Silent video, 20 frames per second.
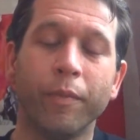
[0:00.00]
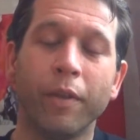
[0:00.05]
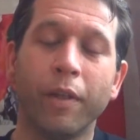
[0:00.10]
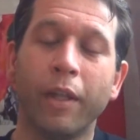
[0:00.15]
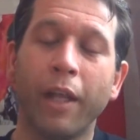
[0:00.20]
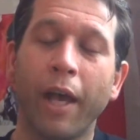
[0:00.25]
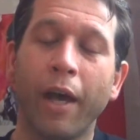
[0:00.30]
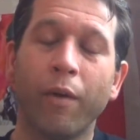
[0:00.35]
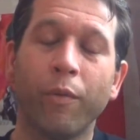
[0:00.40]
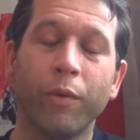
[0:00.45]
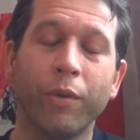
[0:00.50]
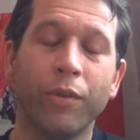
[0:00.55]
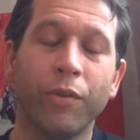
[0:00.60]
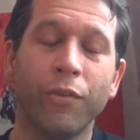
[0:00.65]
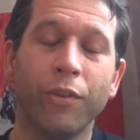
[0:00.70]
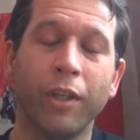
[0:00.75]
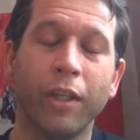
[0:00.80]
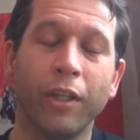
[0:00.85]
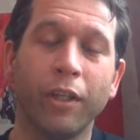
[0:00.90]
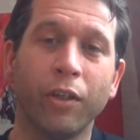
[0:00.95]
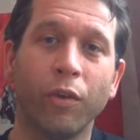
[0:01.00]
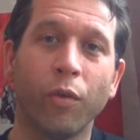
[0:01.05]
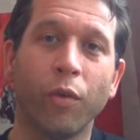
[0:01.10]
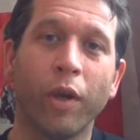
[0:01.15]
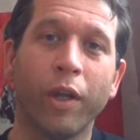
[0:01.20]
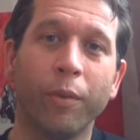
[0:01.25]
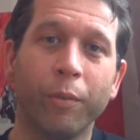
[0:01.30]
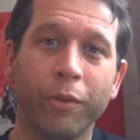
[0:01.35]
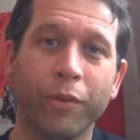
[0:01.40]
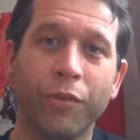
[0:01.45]
That was an
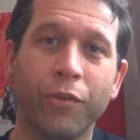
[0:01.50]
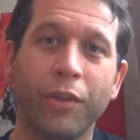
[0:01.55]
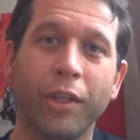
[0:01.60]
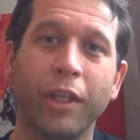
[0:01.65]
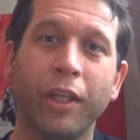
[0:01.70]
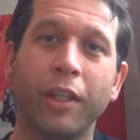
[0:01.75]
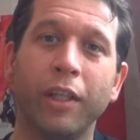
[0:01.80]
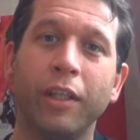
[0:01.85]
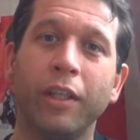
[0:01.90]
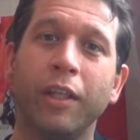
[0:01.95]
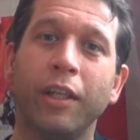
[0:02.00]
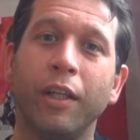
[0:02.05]
incredible scene.